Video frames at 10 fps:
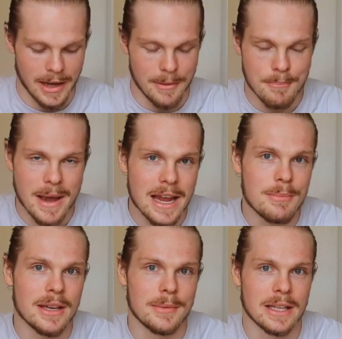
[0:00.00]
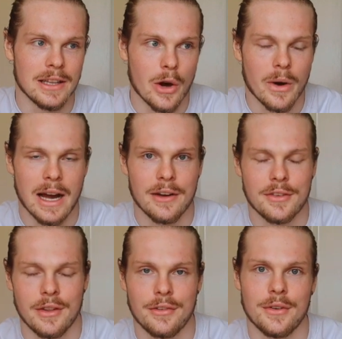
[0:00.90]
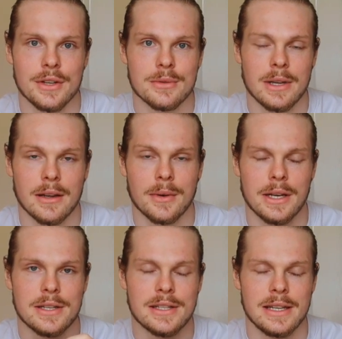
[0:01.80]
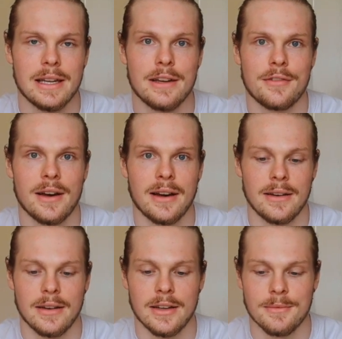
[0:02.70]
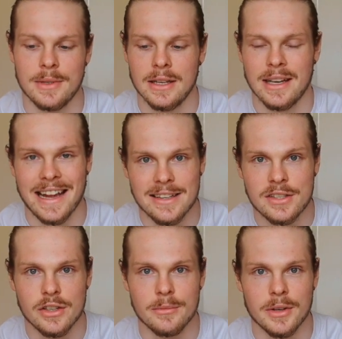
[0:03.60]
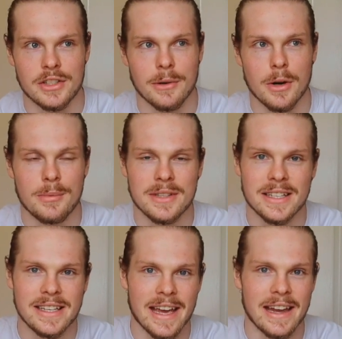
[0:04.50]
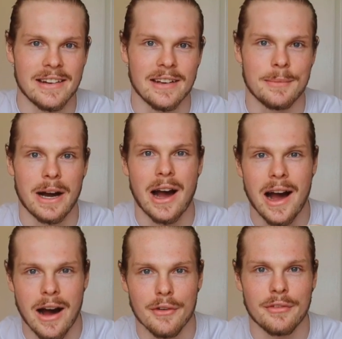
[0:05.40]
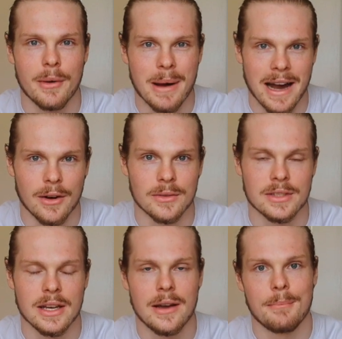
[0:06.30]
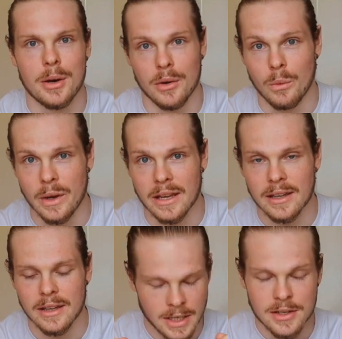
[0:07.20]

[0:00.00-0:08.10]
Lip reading: It may be a bit lower after the first week. I'm gonna see if that is too much. I'm hoping to gain about half a pound per week.